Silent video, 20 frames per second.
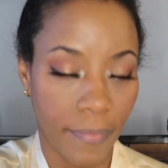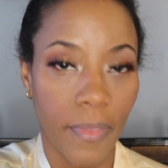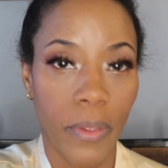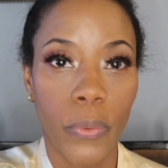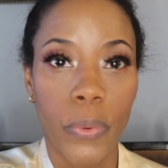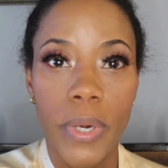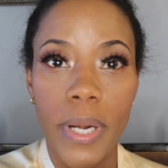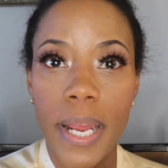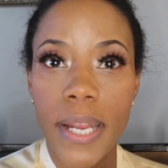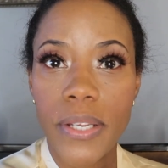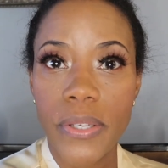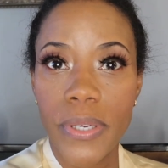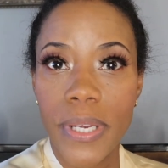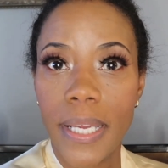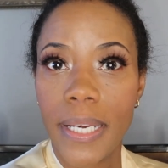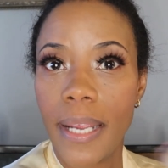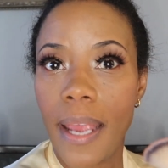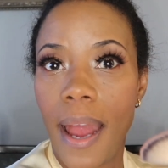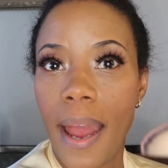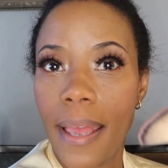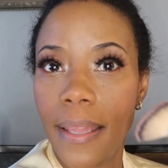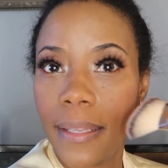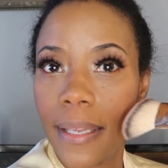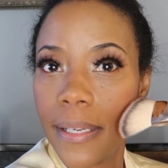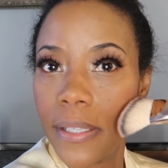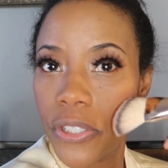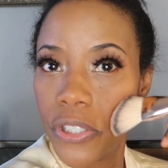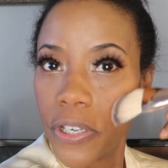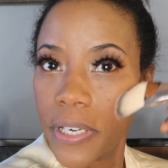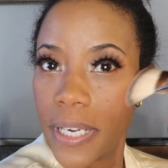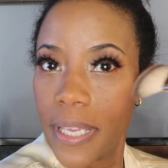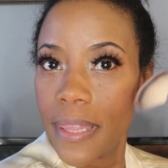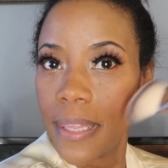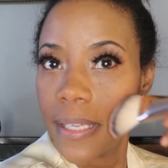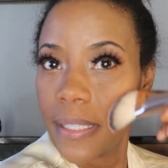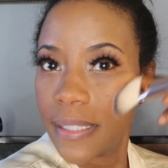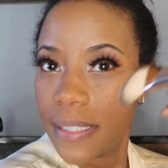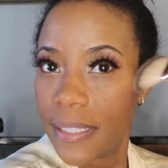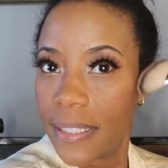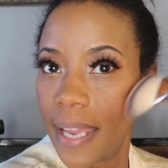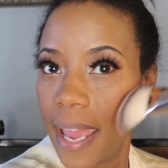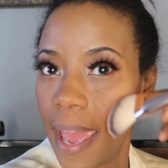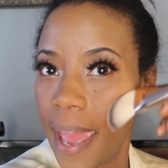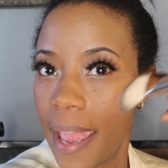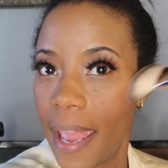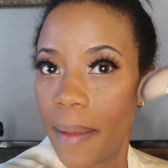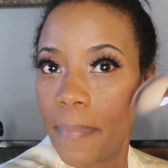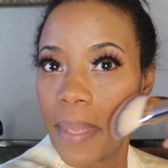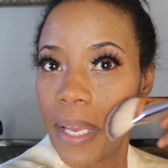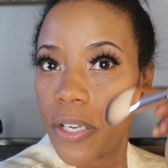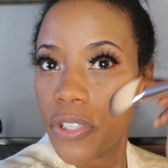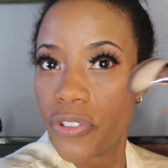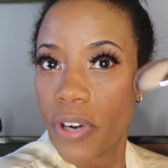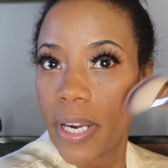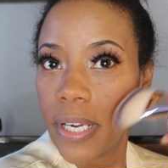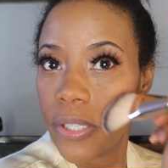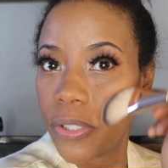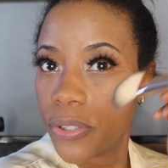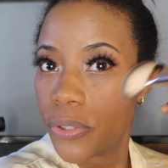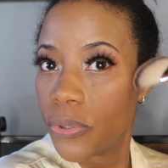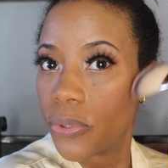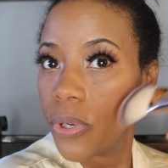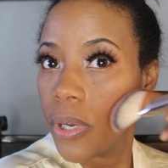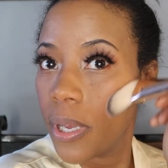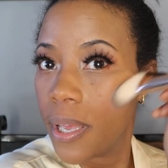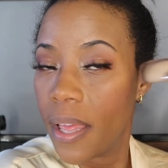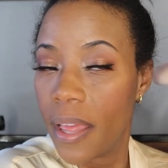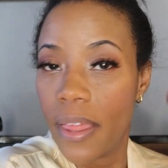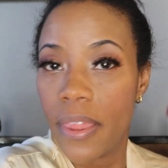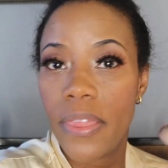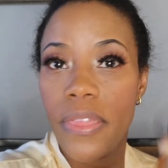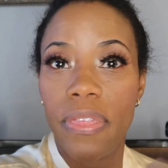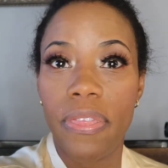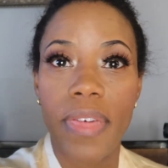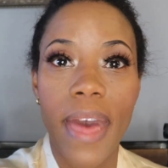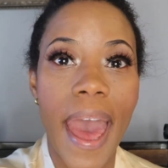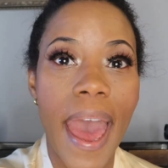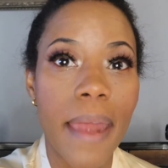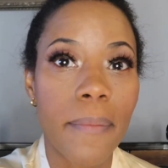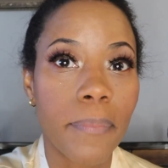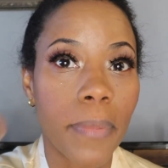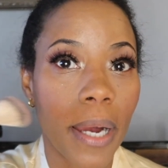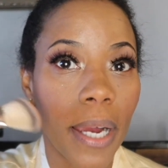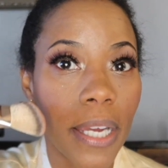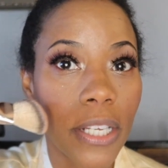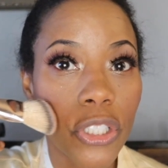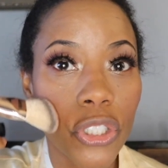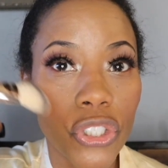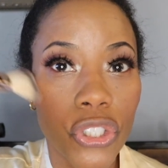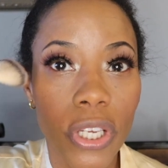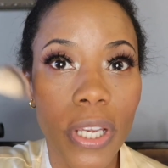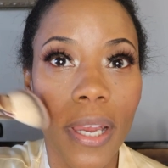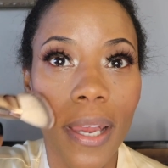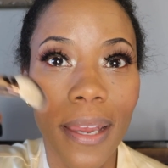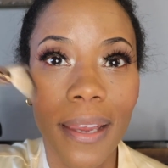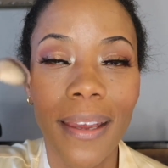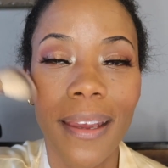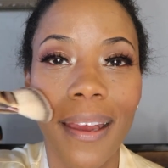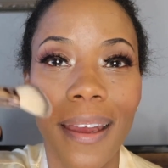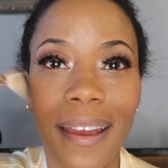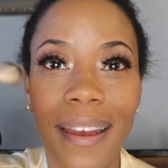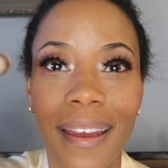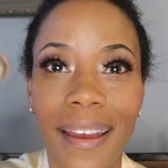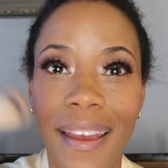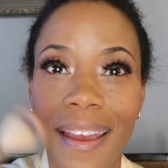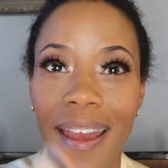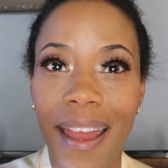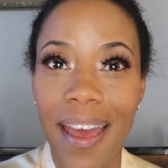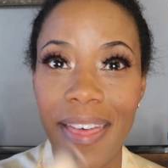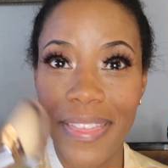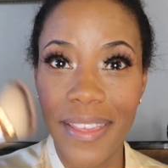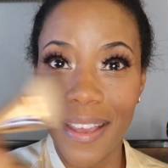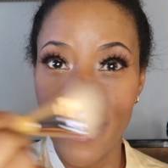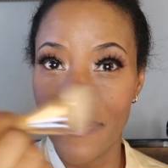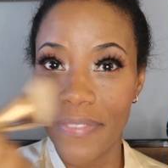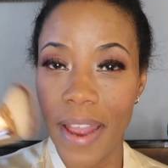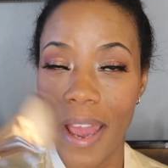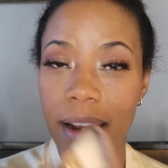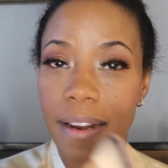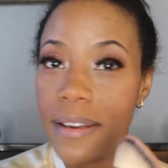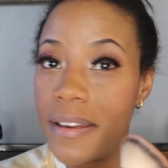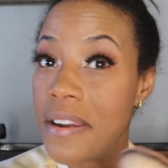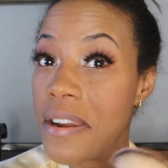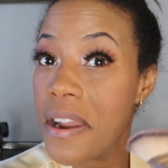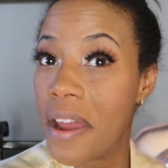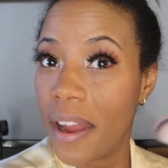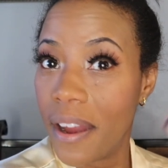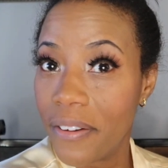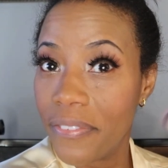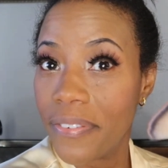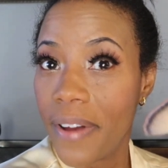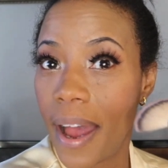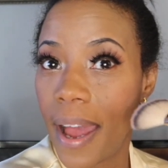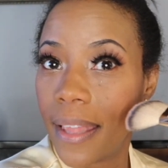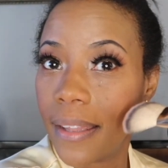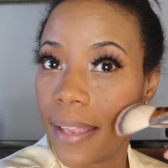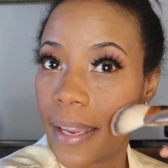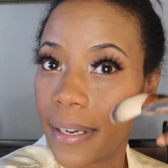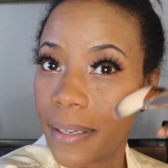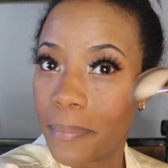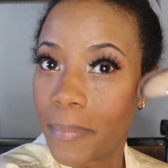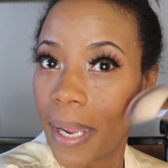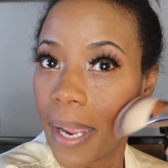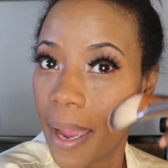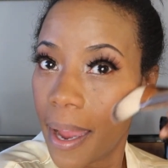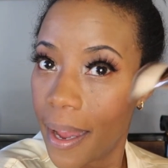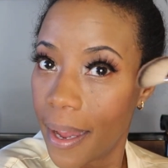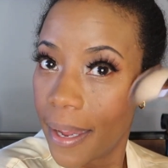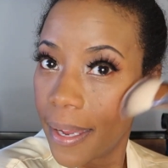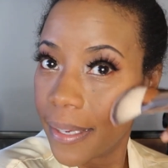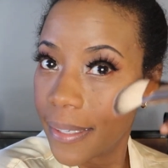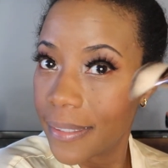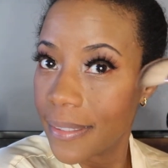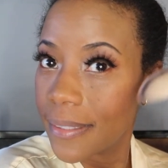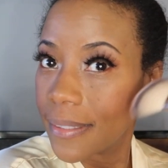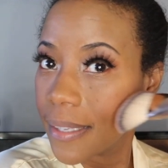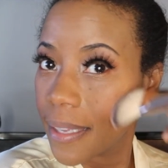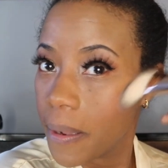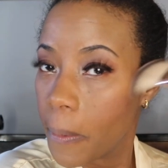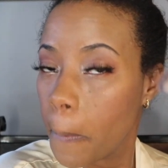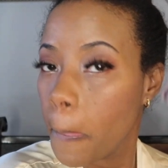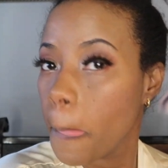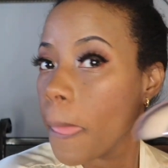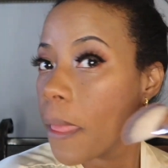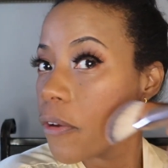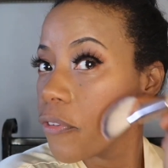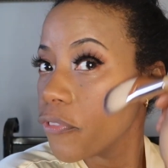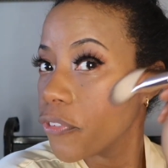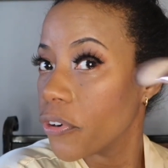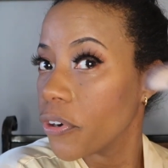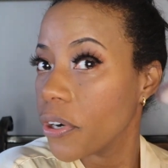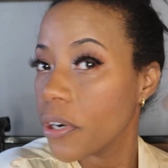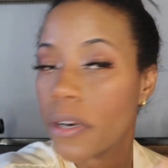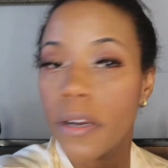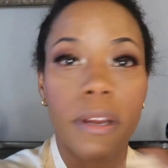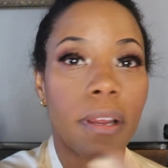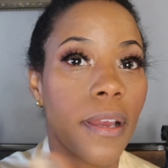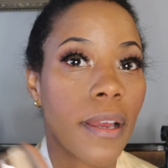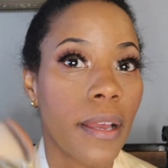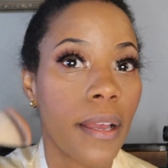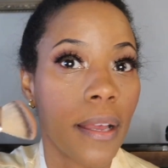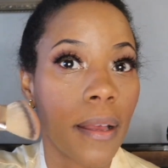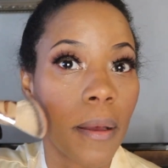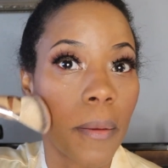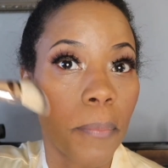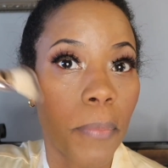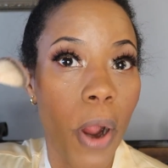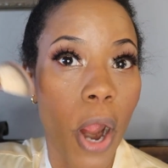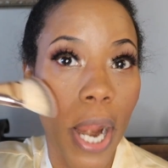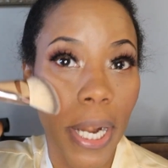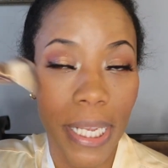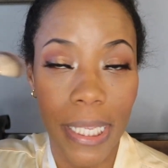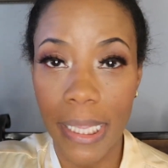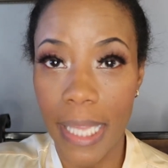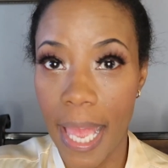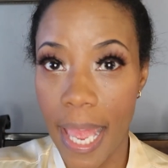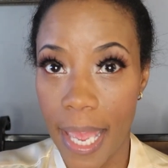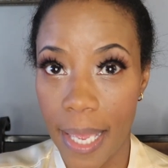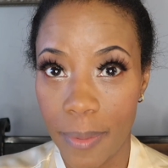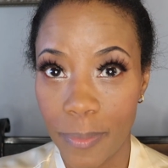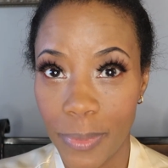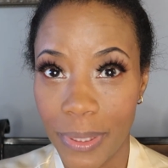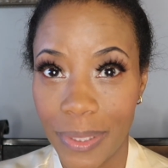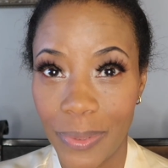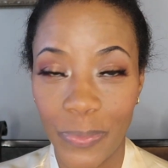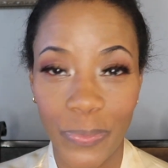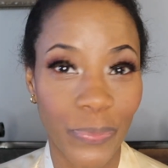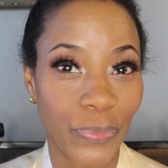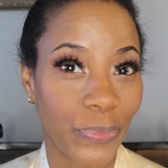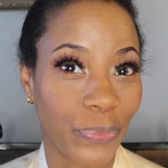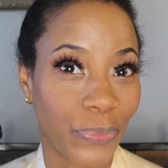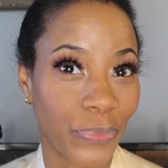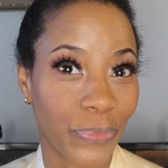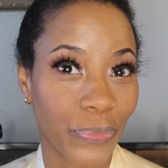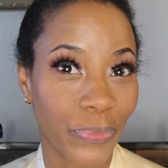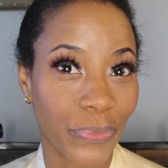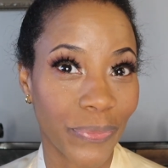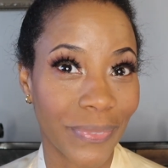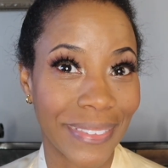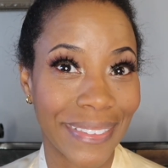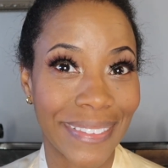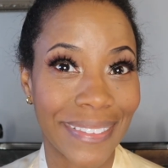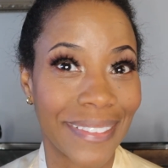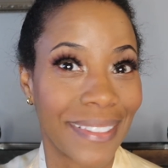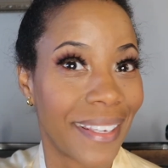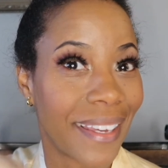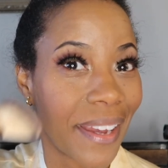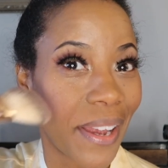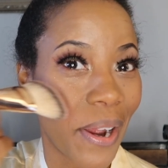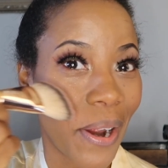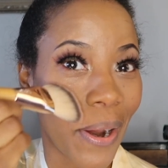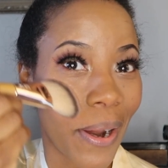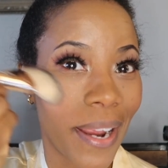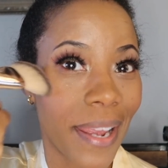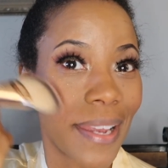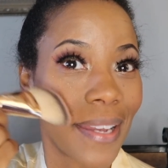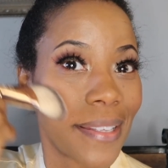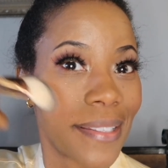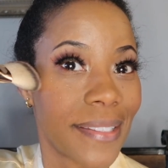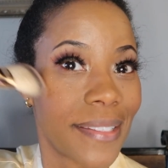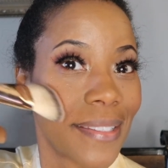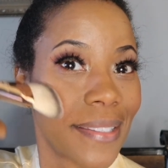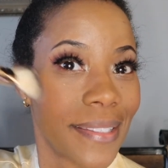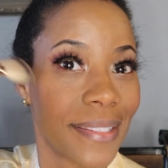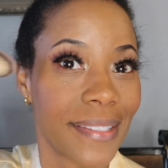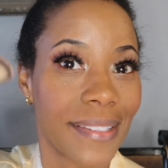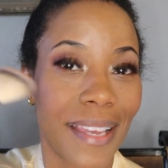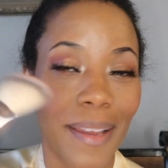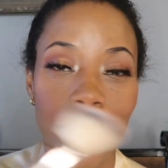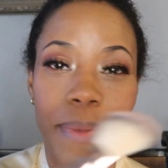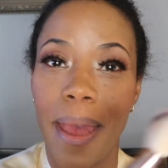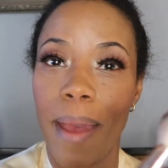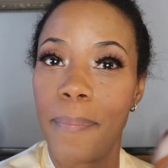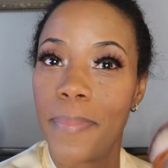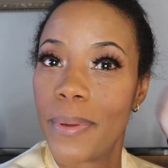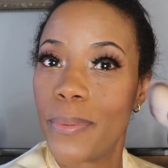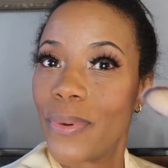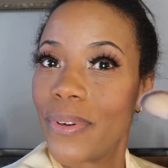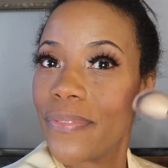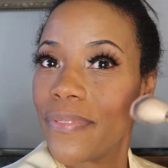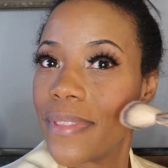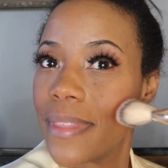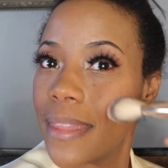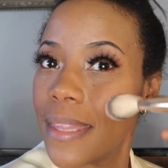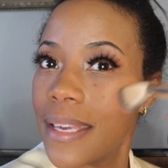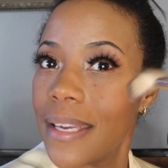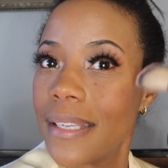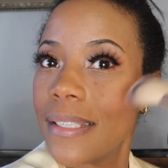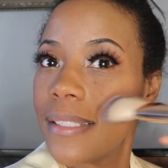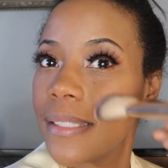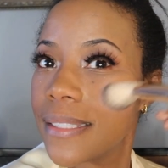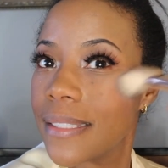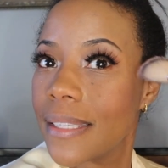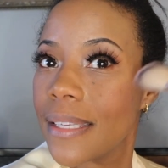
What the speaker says: We're not doing any highlights or anything today. I'm not trying to do that much. I think I've got enough highlight in my eyes for party glam. All right, I'm happy with this.